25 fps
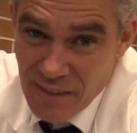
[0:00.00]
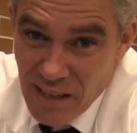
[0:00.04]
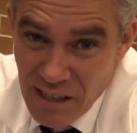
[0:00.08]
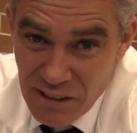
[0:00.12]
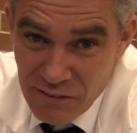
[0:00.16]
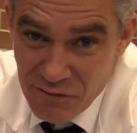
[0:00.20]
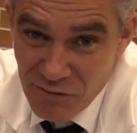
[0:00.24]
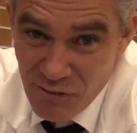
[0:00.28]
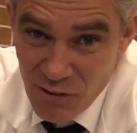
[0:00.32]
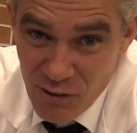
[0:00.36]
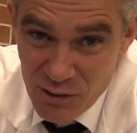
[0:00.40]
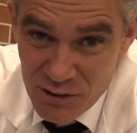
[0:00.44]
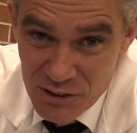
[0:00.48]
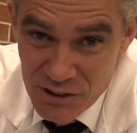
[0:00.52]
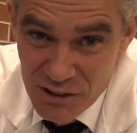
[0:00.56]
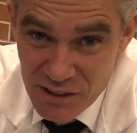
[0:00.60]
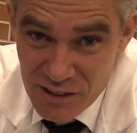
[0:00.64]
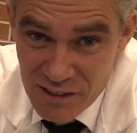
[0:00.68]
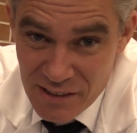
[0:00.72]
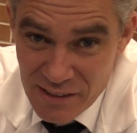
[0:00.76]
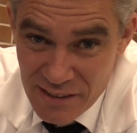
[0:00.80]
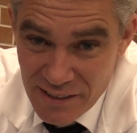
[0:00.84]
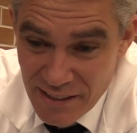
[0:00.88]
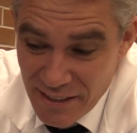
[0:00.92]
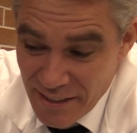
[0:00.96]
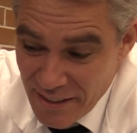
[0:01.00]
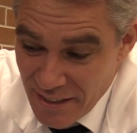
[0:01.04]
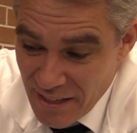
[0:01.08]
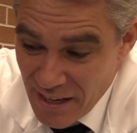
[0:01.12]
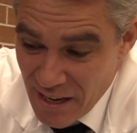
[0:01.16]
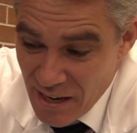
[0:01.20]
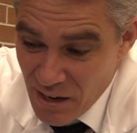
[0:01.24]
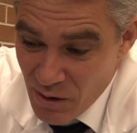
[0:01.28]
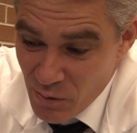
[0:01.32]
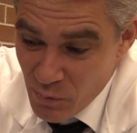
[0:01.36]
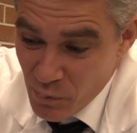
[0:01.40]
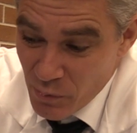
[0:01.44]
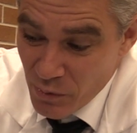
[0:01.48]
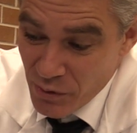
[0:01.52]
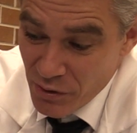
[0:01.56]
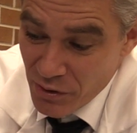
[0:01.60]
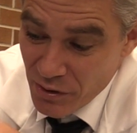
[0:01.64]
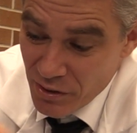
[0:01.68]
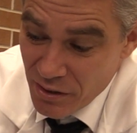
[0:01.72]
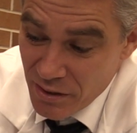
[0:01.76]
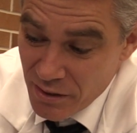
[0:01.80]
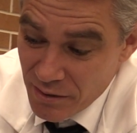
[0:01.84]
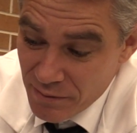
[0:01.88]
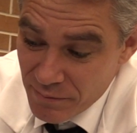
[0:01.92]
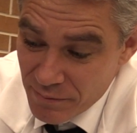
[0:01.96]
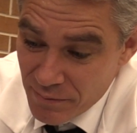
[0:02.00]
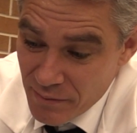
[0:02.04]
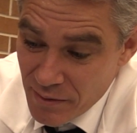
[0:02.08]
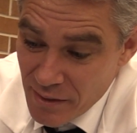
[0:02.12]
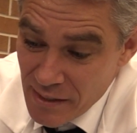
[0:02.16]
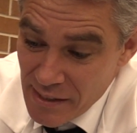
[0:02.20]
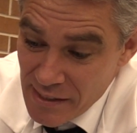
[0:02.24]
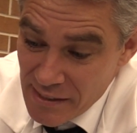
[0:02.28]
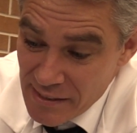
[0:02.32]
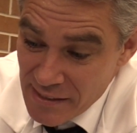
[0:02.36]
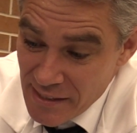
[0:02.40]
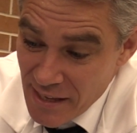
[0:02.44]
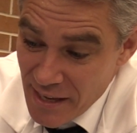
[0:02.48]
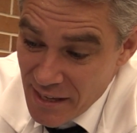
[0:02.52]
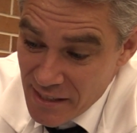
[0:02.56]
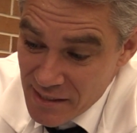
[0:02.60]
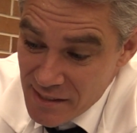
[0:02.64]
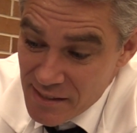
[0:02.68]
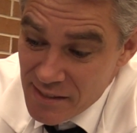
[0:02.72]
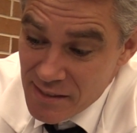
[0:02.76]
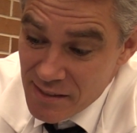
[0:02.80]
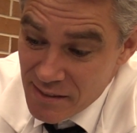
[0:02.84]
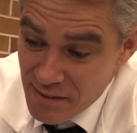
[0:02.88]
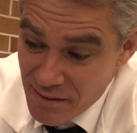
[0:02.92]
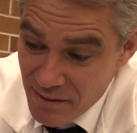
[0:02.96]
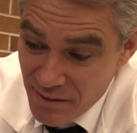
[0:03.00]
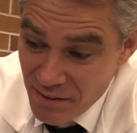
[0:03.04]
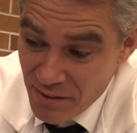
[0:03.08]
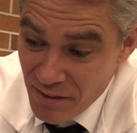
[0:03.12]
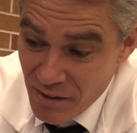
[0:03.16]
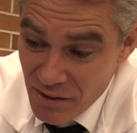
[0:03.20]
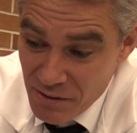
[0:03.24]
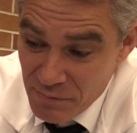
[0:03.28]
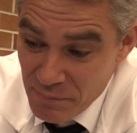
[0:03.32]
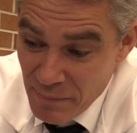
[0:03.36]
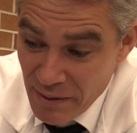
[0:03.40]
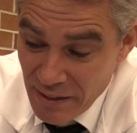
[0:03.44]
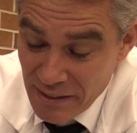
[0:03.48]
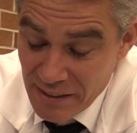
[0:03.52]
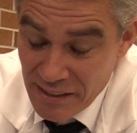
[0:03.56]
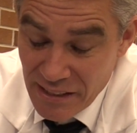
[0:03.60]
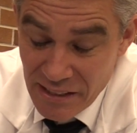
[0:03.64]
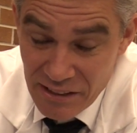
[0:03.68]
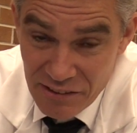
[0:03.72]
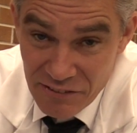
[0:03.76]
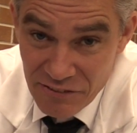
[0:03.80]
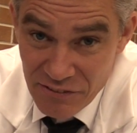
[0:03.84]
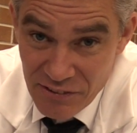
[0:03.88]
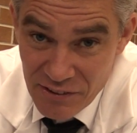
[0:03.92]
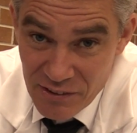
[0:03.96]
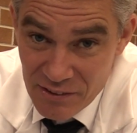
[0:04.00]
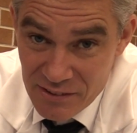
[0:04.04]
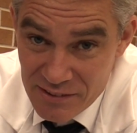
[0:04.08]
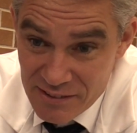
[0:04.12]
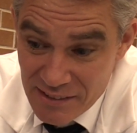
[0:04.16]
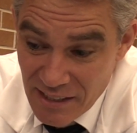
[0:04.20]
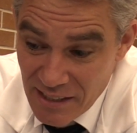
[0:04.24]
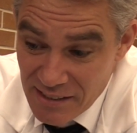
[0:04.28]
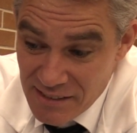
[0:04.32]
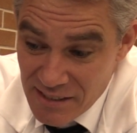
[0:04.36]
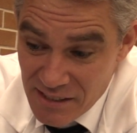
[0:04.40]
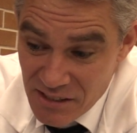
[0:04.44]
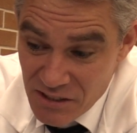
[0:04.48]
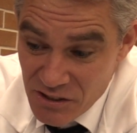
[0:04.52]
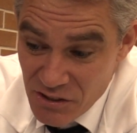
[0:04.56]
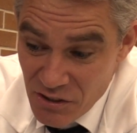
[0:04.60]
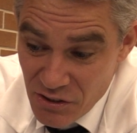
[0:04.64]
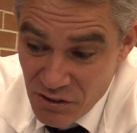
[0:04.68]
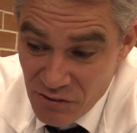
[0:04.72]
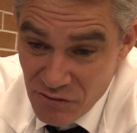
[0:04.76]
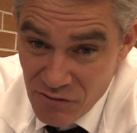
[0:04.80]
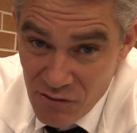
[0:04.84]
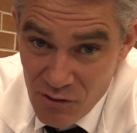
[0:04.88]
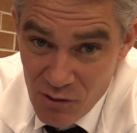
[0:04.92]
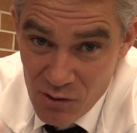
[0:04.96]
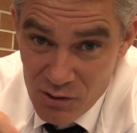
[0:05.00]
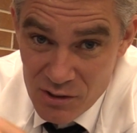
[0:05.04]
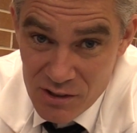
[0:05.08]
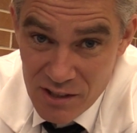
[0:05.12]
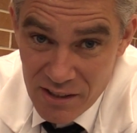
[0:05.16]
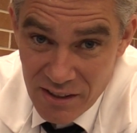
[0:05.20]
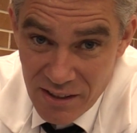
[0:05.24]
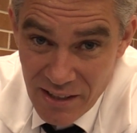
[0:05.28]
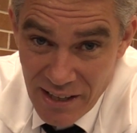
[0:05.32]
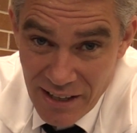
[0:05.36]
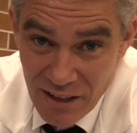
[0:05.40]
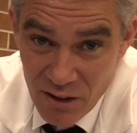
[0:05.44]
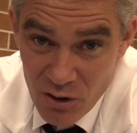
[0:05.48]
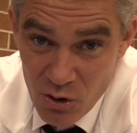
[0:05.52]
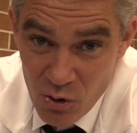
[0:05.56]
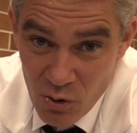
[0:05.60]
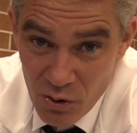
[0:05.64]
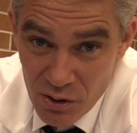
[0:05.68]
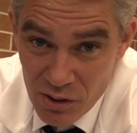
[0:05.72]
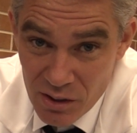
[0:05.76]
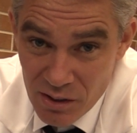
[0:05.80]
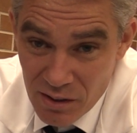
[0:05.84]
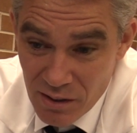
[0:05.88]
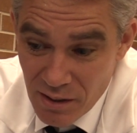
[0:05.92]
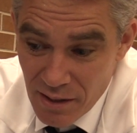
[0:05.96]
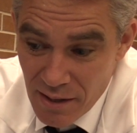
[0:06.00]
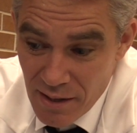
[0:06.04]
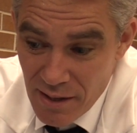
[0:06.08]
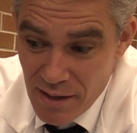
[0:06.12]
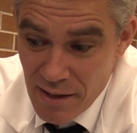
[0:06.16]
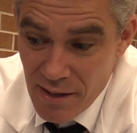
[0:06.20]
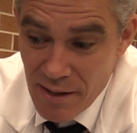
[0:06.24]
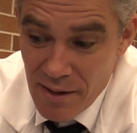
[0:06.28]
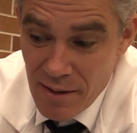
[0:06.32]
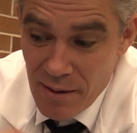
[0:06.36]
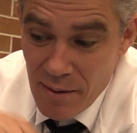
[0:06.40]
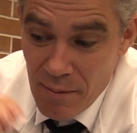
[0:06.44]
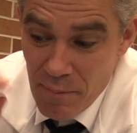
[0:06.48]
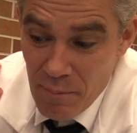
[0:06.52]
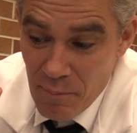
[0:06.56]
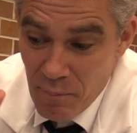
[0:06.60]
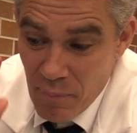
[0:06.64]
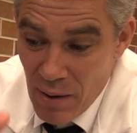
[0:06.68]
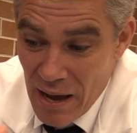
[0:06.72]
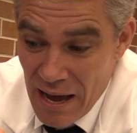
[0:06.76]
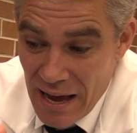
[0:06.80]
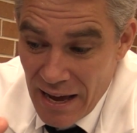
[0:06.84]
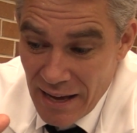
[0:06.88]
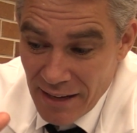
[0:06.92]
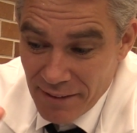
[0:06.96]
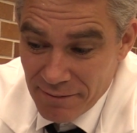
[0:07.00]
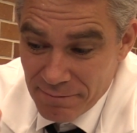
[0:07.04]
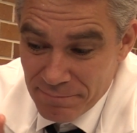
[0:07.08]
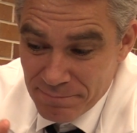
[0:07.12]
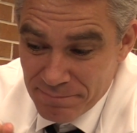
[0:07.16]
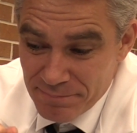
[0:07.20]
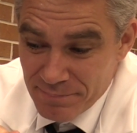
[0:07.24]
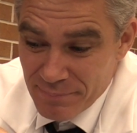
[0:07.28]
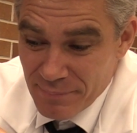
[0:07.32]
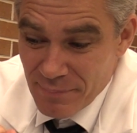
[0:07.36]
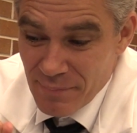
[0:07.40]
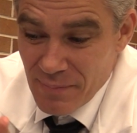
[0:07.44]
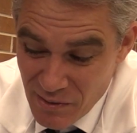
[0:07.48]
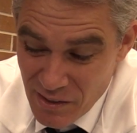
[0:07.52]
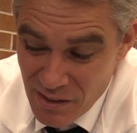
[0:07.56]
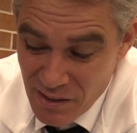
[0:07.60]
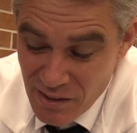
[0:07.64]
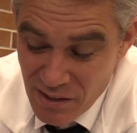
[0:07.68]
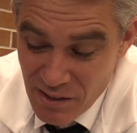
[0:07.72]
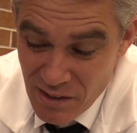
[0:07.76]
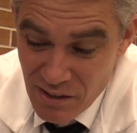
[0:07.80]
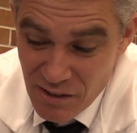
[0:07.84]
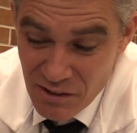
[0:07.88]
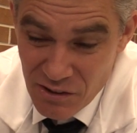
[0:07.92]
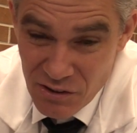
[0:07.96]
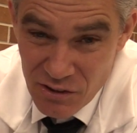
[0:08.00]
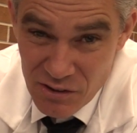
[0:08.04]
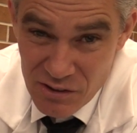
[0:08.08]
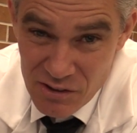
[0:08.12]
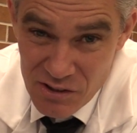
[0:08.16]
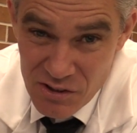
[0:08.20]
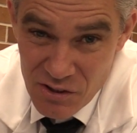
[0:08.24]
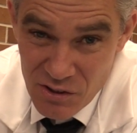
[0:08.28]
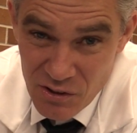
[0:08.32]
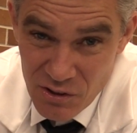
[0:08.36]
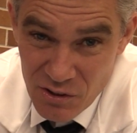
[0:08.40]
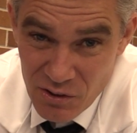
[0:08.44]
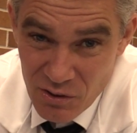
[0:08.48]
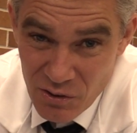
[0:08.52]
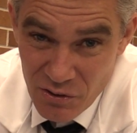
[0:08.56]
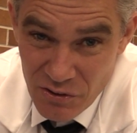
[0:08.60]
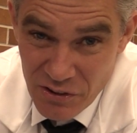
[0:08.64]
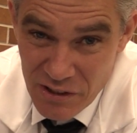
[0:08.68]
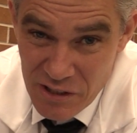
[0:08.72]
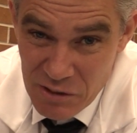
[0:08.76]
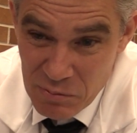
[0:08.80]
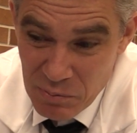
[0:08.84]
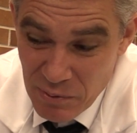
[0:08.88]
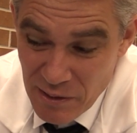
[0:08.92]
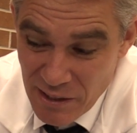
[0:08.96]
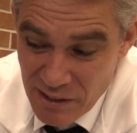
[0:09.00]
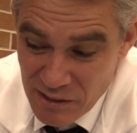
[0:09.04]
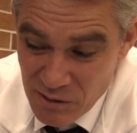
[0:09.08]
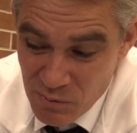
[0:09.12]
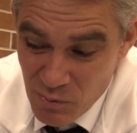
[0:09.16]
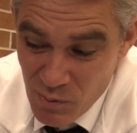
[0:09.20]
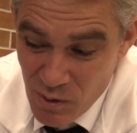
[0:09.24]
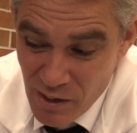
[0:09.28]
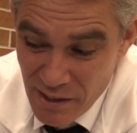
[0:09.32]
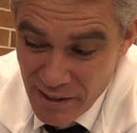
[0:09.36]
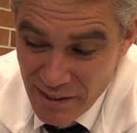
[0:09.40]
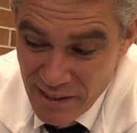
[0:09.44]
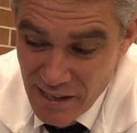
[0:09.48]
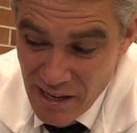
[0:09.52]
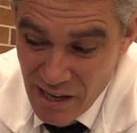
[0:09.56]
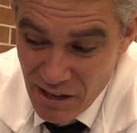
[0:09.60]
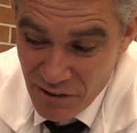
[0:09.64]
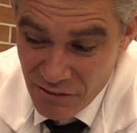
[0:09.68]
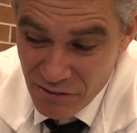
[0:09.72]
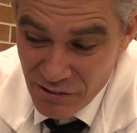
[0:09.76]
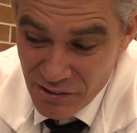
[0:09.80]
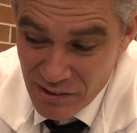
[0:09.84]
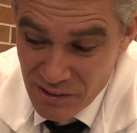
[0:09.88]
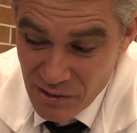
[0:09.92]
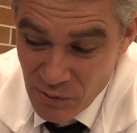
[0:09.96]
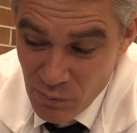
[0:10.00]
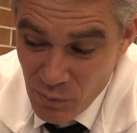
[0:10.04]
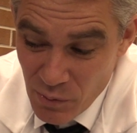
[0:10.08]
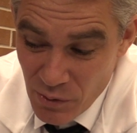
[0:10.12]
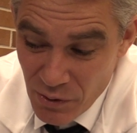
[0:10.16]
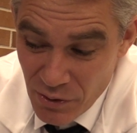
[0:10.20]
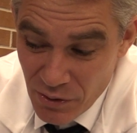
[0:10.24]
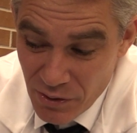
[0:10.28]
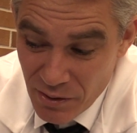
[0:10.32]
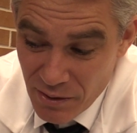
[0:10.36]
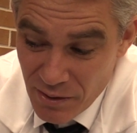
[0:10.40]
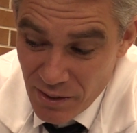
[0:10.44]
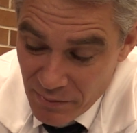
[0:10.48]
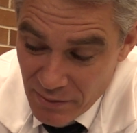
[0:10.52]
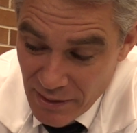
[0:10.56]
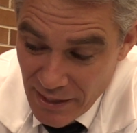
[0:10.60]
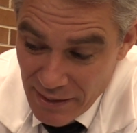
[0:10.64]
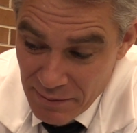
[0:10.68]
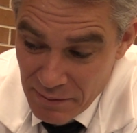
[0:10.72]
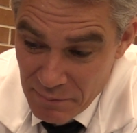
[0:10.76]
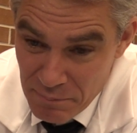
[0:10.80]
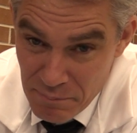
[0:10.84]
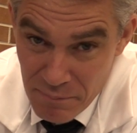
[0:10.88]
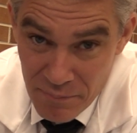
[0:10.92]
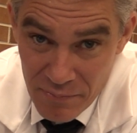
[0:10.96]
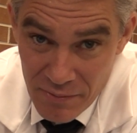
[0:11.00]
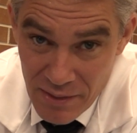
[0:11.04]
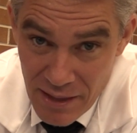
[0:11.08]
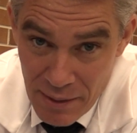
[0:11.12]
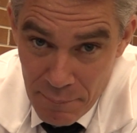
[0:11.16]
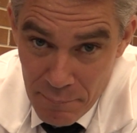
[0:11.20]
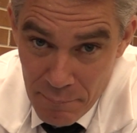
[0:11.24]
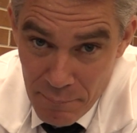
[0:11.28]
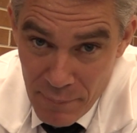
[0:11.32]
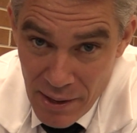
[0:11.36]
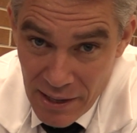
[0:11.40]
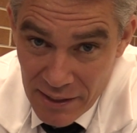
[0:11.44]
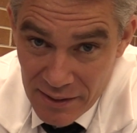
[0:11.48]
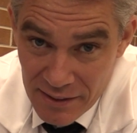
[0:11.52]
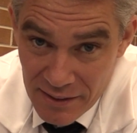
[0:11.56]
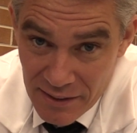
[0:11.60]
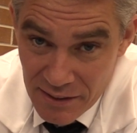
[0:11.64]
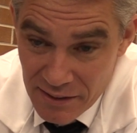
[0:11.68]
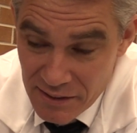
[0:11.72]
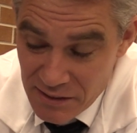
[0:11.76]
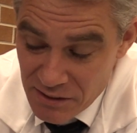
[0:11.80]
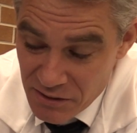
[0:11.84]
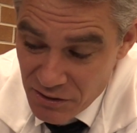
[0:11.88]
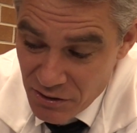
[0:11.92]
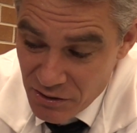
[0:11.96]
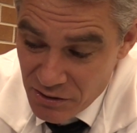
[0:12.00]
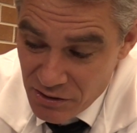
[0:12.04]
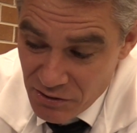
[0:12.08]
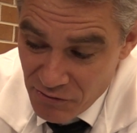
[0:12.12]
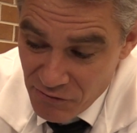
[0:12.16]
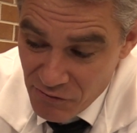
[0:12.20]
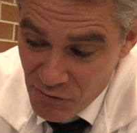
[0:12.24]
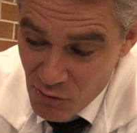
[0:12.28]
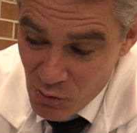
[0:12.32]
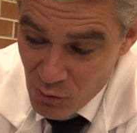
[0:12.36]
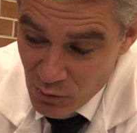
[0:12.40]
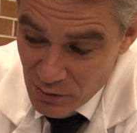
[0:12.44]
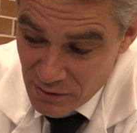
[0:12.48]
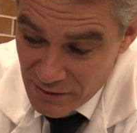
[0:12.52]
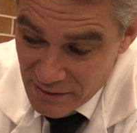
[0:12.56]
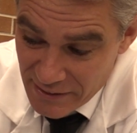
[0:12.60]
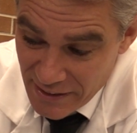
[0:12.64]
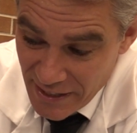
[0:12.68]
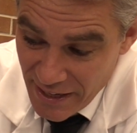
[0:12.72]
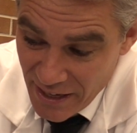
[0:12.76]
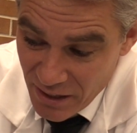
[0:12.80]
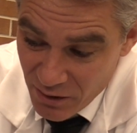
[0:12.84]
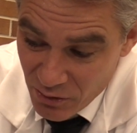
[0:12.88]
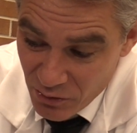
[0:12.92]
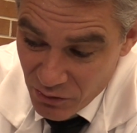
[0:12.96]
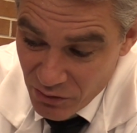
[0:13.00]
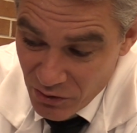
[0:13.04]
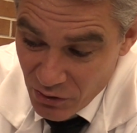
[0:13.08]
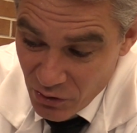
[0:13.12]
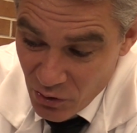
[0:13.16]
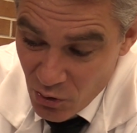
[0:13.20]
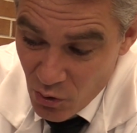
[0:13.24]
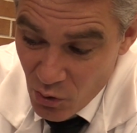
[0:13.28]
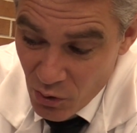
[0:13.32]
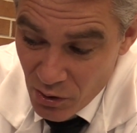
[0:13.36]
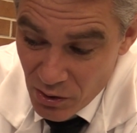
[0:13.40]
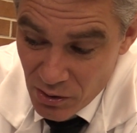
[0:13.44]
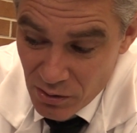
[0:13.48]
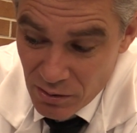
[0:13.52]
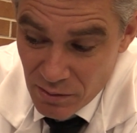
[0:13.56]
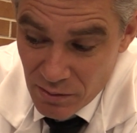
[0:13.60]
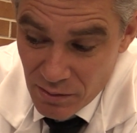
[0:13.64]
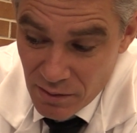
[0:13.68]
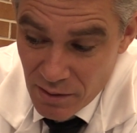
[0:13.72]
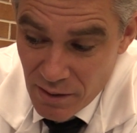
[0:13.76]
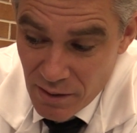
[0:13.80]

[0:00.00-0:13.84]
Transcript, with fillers: Unfortunately, it can't work. Yes, that magnetic field does exert a force on that coil, but Newton's third law explains why it can't really work. That, that magnet exerts a force down on the coil,